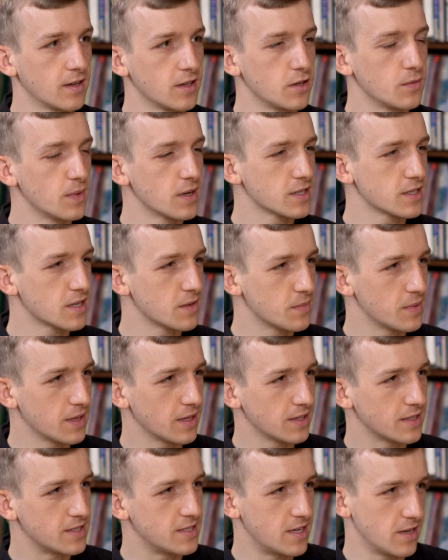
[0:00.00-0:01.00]
You mentioned it
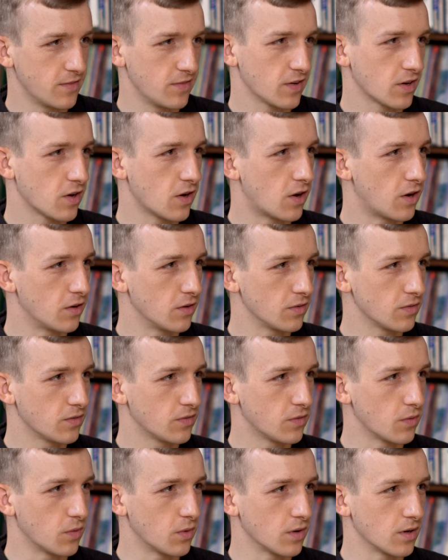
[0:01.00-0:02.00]
being difficult
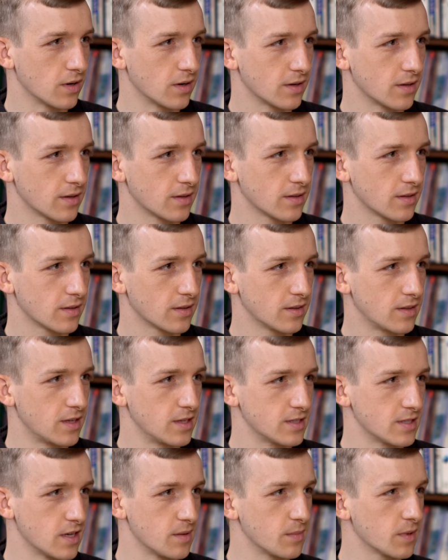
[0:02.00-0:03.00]
for
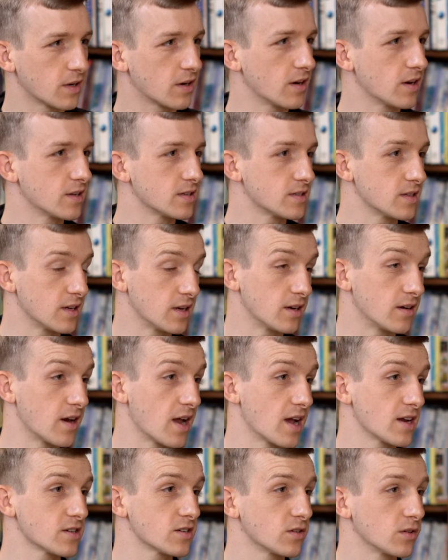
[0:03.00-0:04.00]
these immigrants and
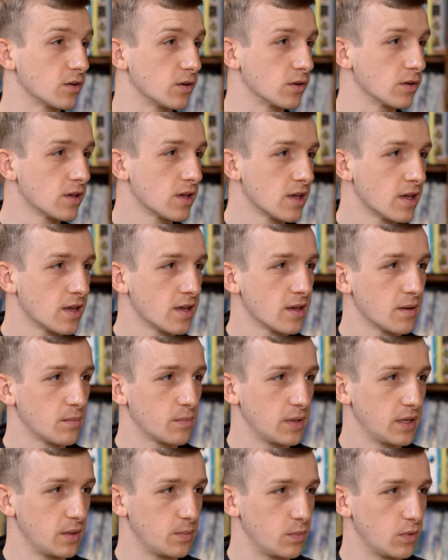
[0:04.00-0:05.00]
international
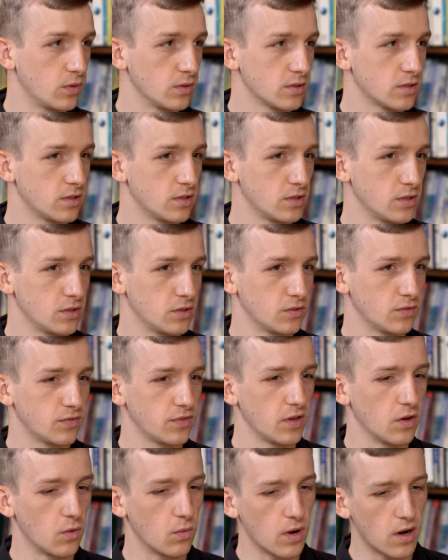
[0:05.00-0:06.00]
people to
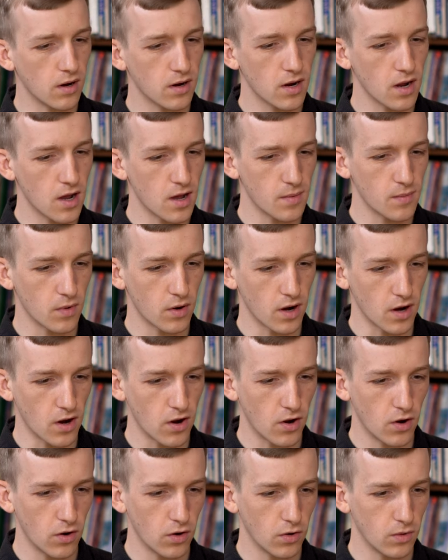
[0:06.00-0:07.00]
feel welcome or at
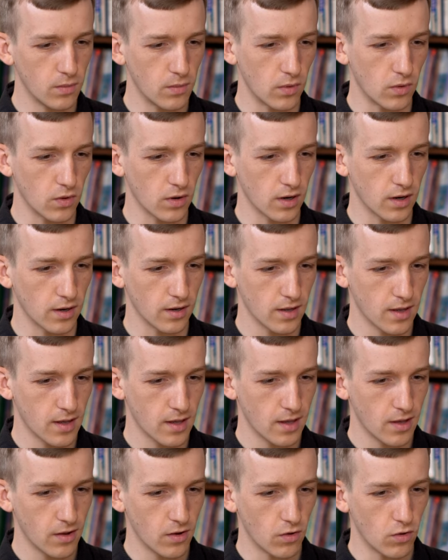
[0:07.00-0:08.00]
home or
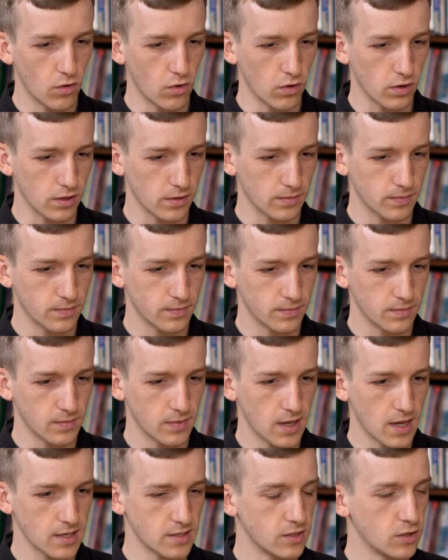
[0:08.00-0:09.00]
or
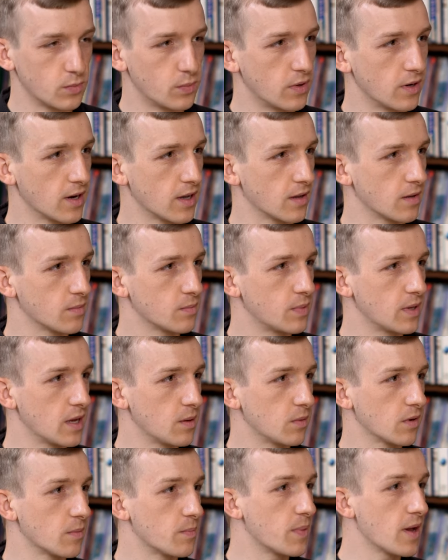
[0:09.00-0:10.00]
as you put it, be
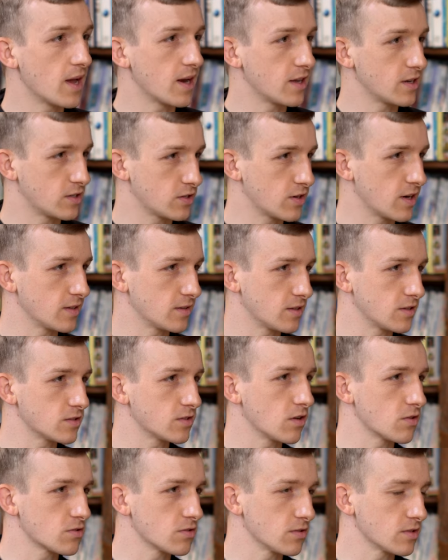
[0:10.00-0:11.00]
able to penetrate the
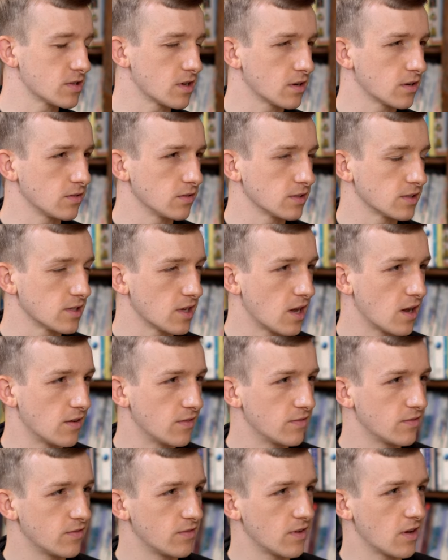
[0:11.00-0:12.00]
social circles
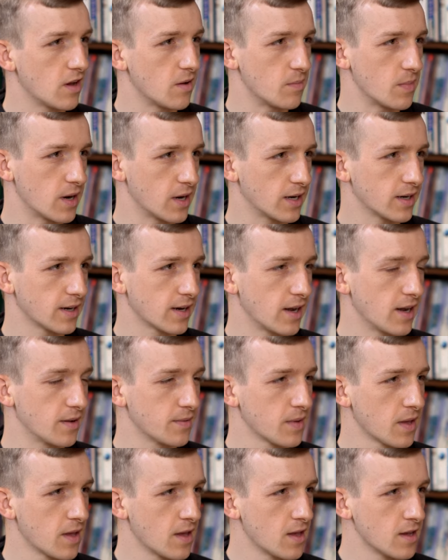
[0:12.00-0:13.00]
of America.
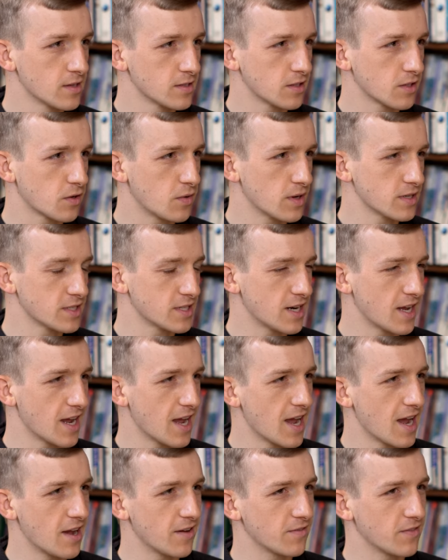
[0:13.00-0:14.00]
So the question I
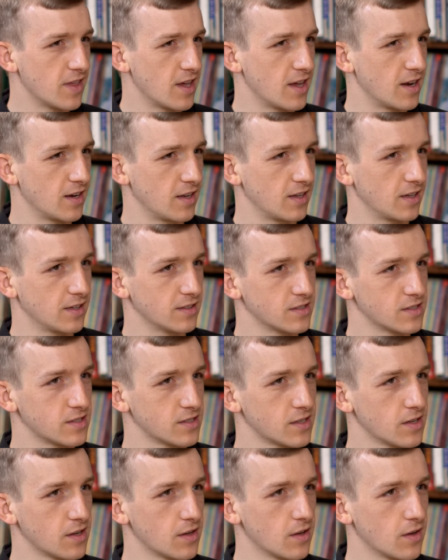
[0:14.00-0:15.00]
have then is